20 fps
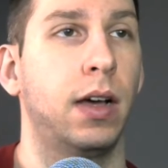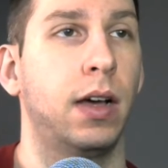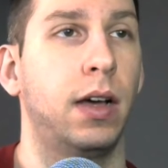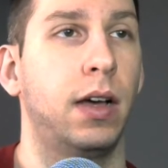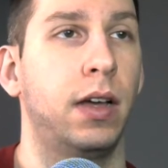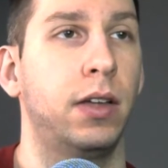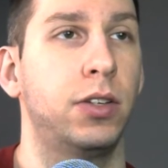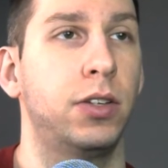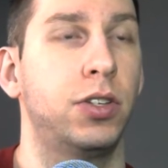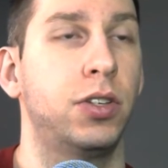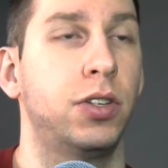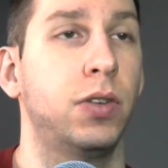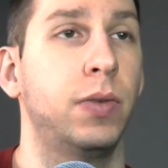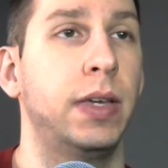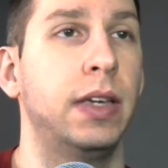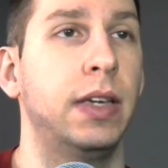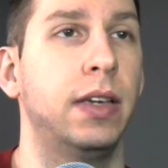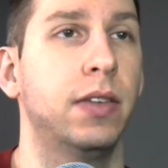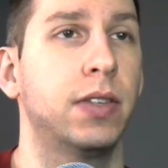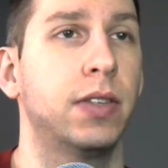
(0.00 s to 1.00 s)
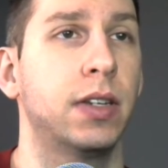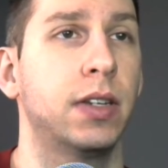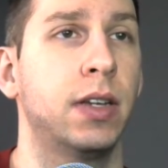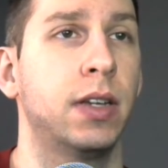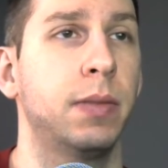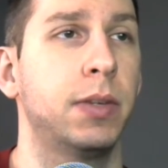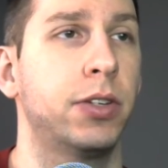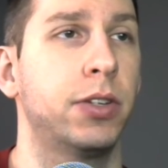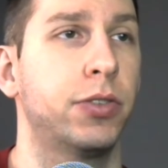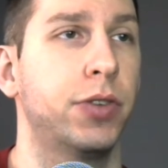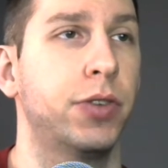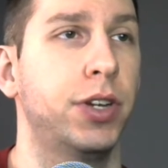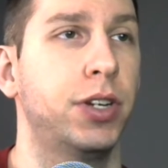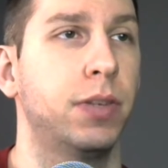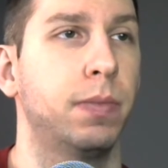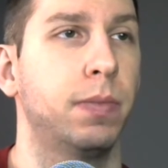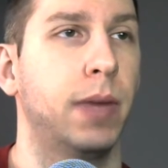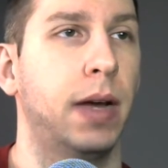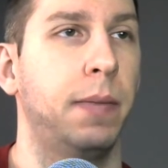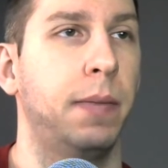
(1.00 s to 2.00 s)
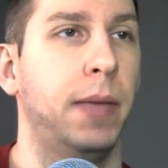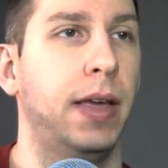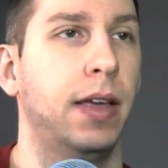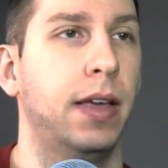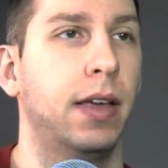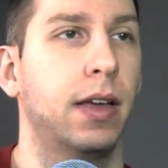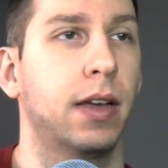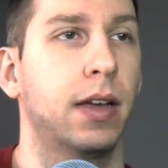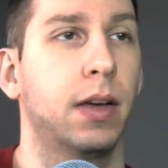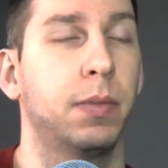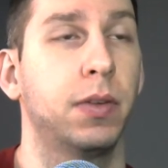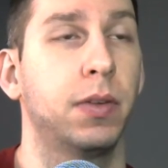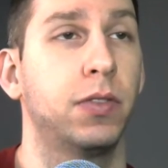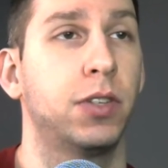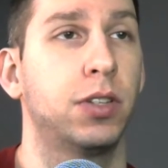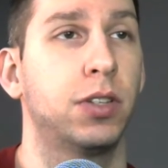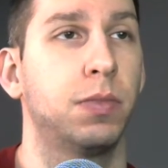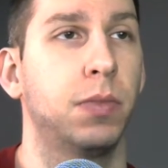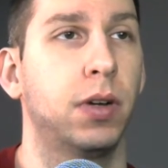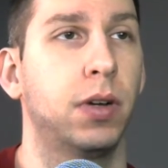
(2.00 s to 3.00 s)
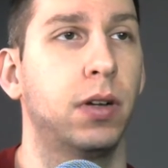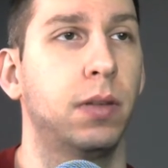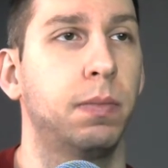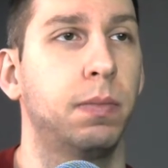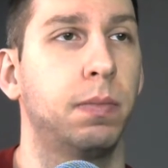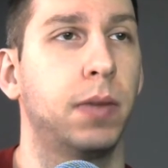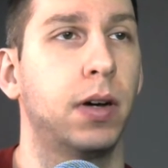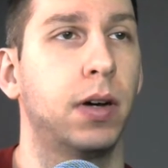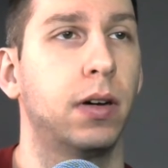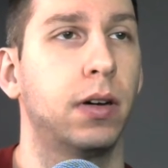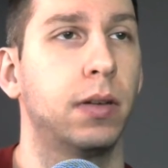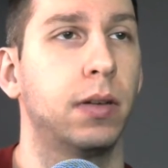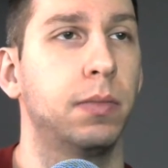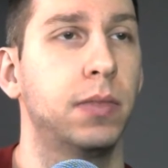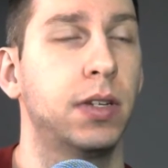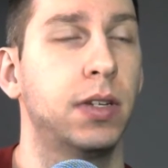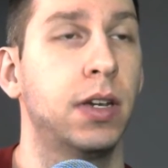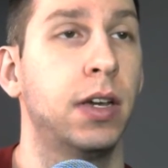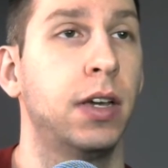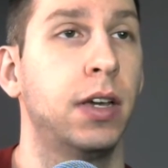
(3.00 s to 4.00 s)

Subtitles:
So he gives a demonstration by making a couple of small bombs